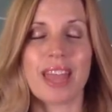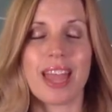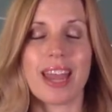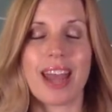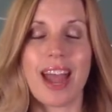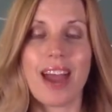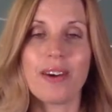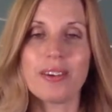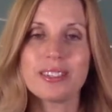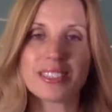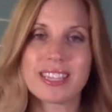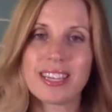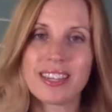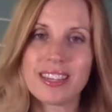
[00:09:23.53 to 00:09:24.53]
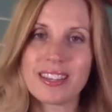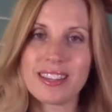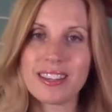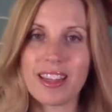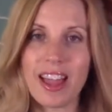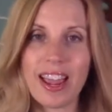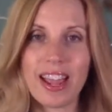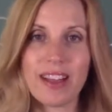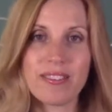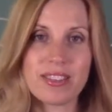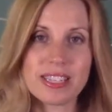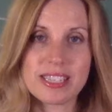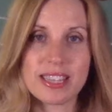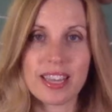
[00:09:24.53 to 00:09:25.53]
and out. I have
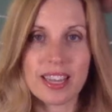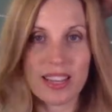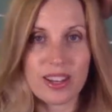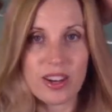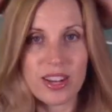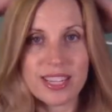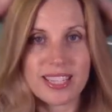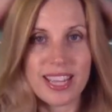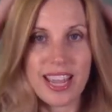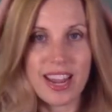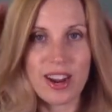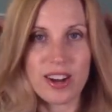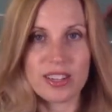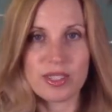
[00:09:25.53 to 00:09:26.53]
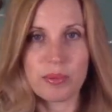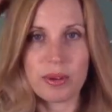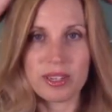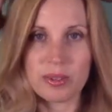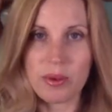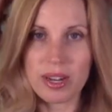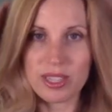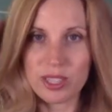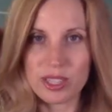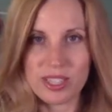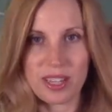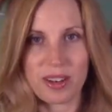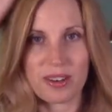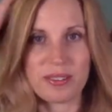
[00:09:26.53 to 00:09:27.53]
this like crazy hair. It's weird to watch
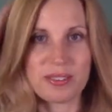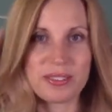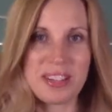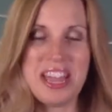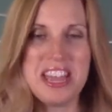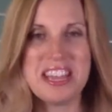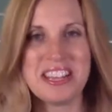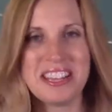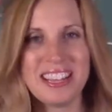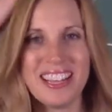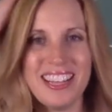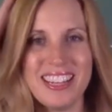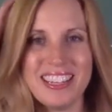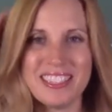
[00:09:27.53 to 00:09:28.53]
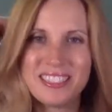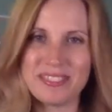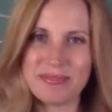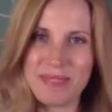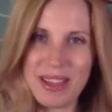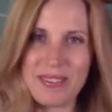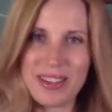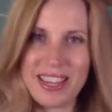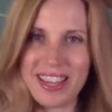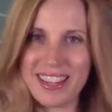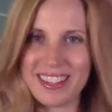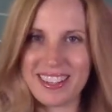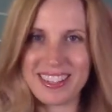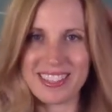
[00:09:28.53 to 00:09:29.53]
yourself.
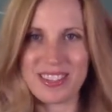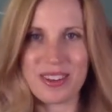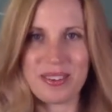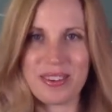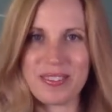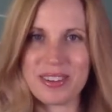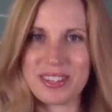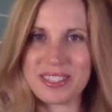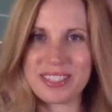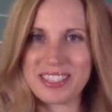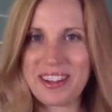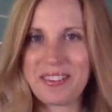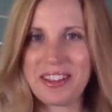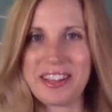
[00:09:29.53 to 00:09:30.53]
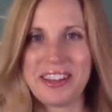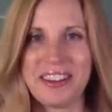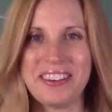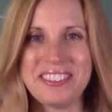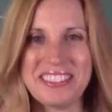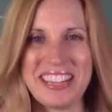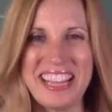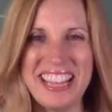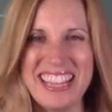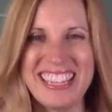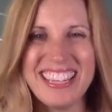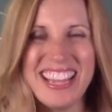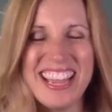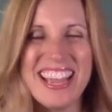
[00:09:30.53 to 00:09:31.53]
Maybe it's all reversed. There we go.
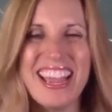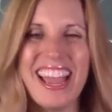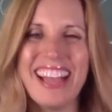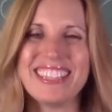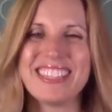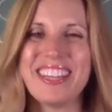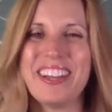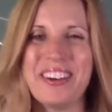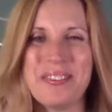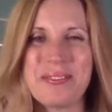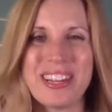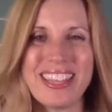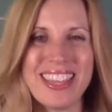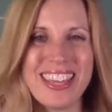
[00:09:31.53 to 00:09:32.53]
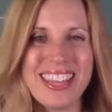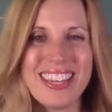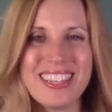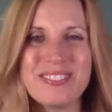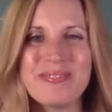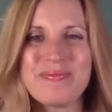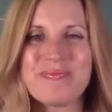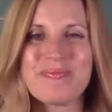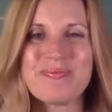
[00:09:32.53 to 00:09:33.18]
So breathe in